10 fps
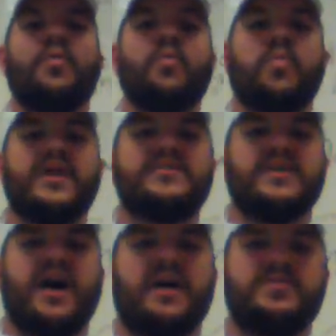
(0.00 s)
What's
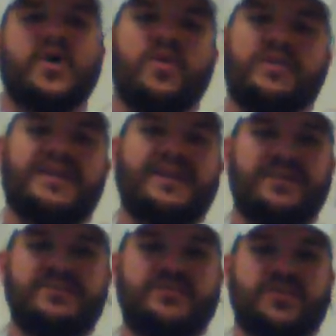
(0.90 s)
up,
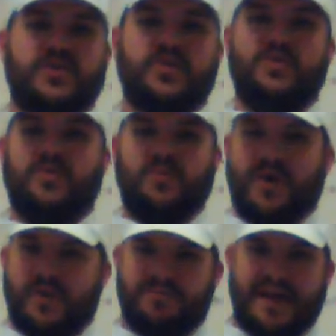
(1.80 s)
Culinary 2?
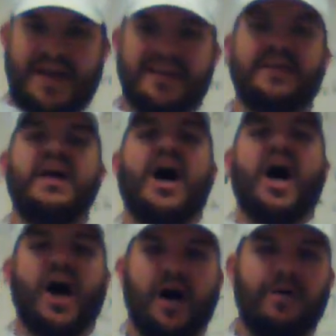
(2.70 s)
Welcome back.
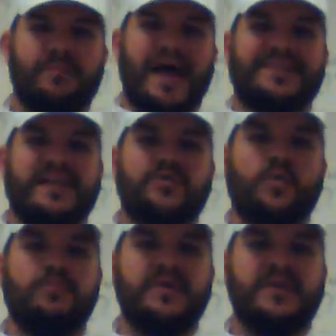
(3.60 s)
Um, as I
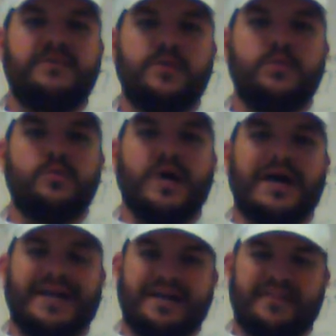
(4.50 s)
told many of you
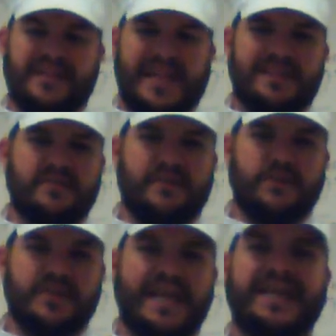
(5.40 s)
uh, the last several
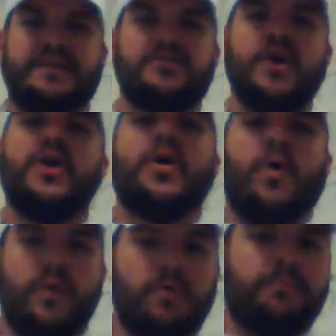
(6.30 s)
days,
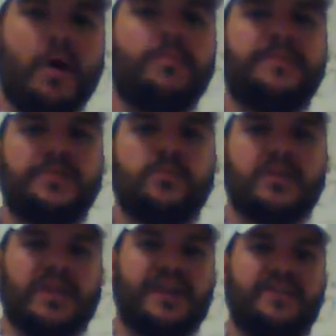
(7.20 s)
we will probably be doing
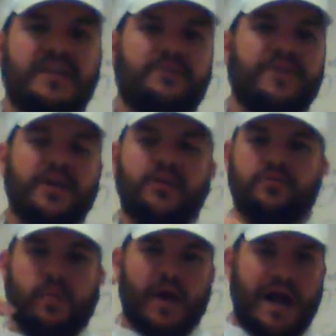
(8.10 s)
a lot of these videos
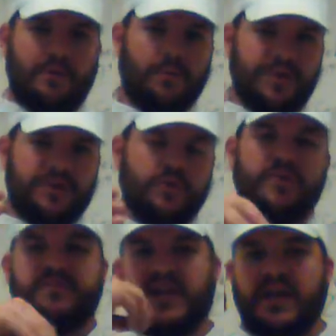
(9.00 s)
where I will be shooting a
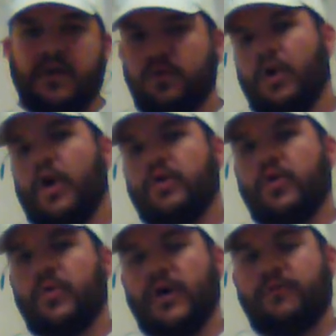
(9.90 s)
video,
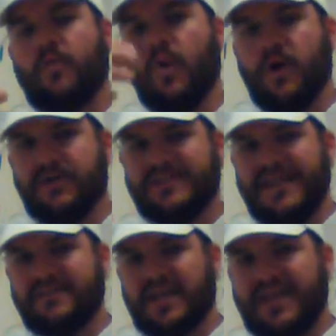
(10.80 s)
going over work,
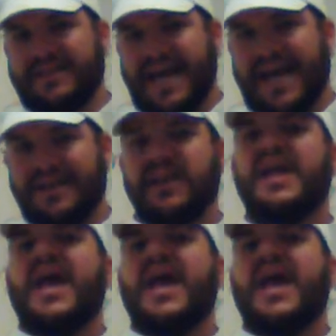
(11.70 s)
things like that,